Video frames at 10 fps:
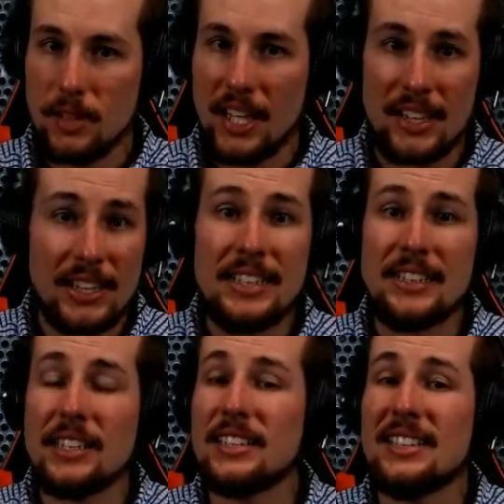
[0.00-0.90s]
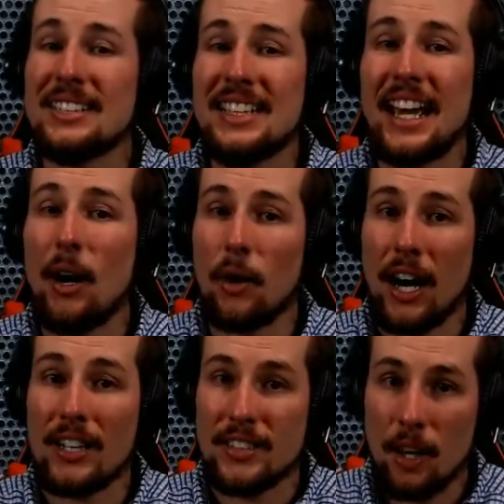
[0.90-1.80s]
It leads us to seek out
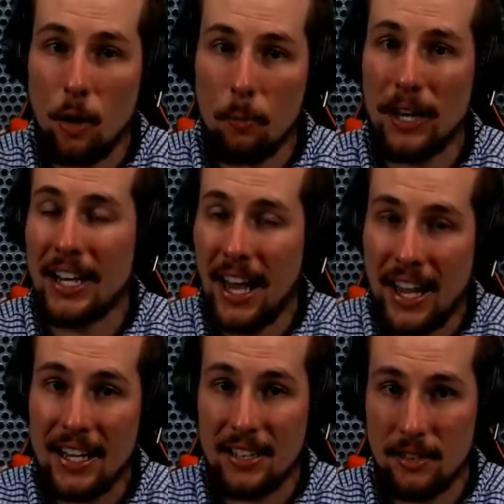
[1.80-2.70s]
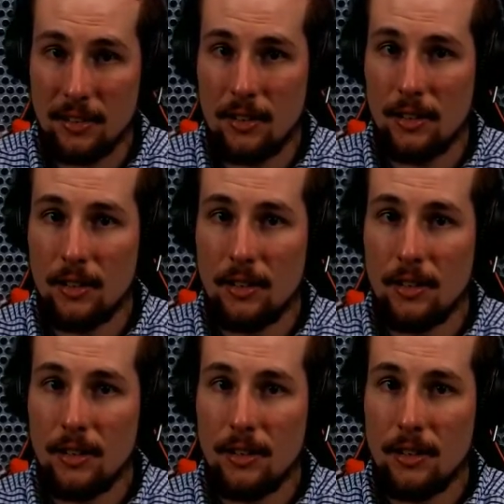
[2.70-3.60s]
God's help and aid
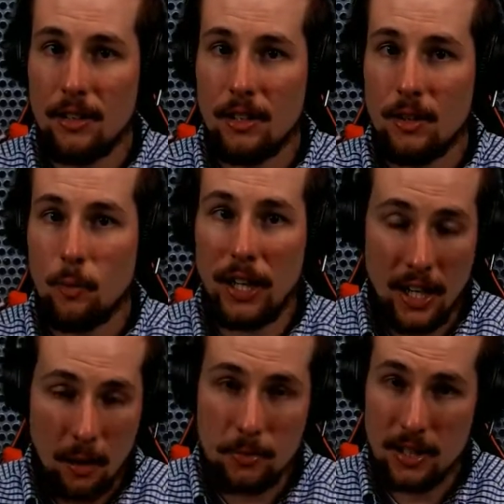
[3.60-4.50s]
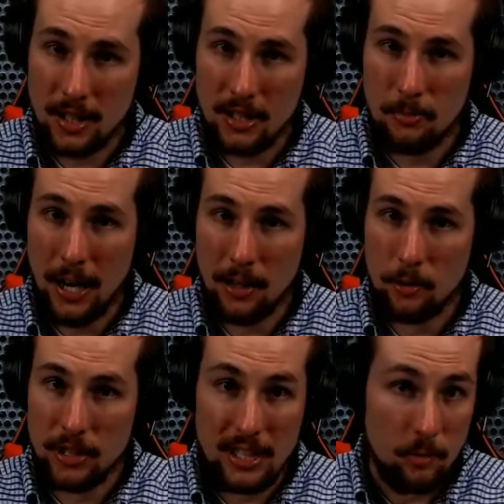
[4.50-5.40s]
when it comes to these
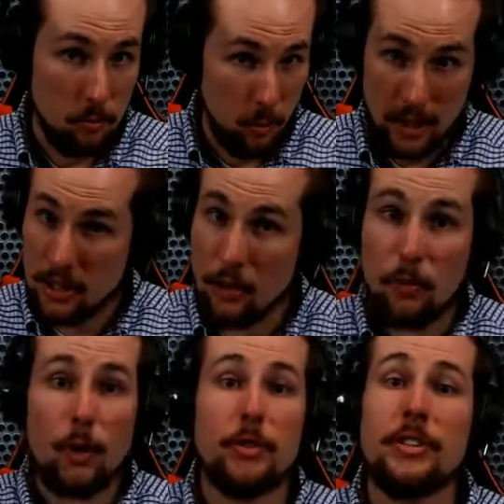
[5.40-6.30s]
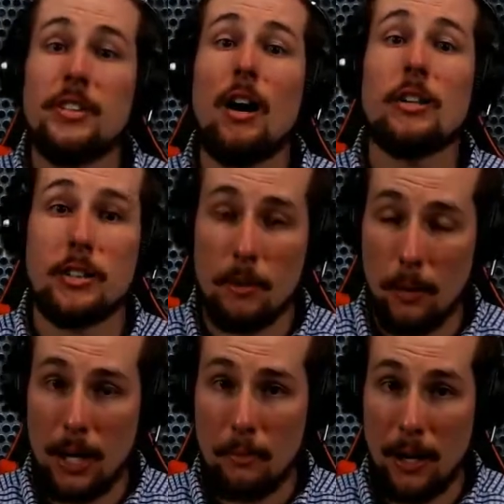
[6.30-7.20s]
matters. When it's difficult to talk to
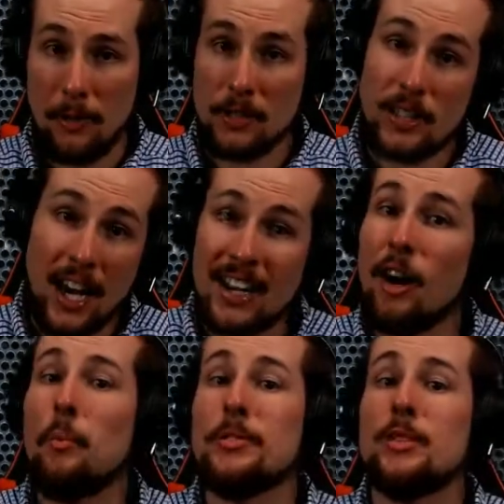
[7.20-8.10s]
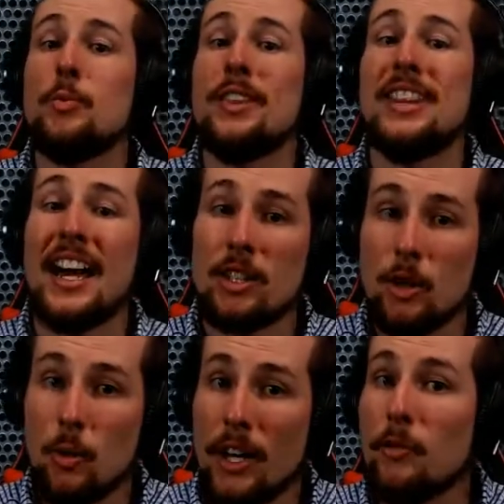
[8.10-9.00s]
somebody about this, God helps us with that
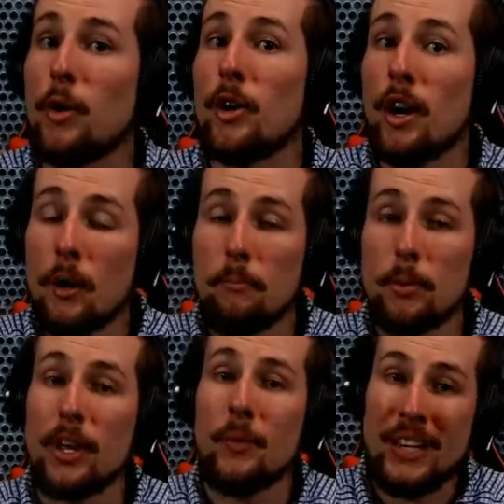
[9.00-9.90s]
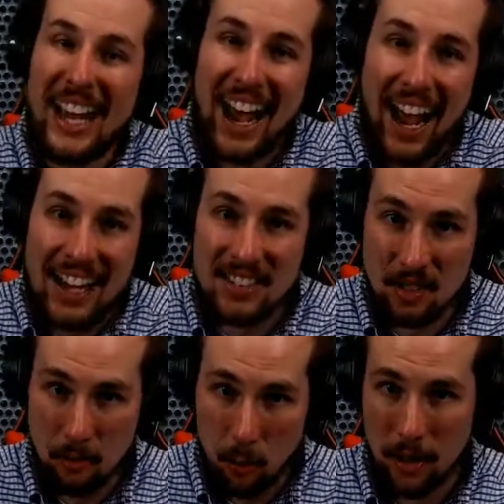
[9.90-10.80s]
too if we are humble and we
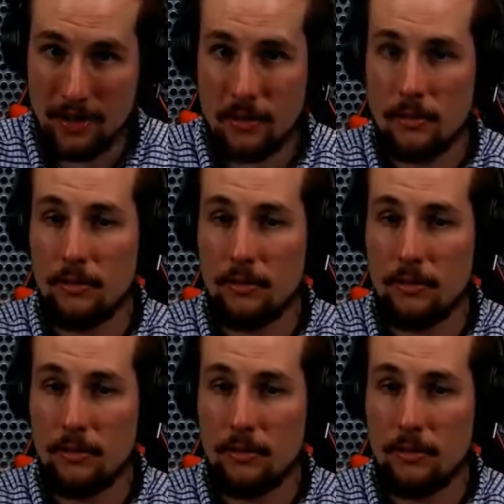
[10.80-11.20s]
ask for it.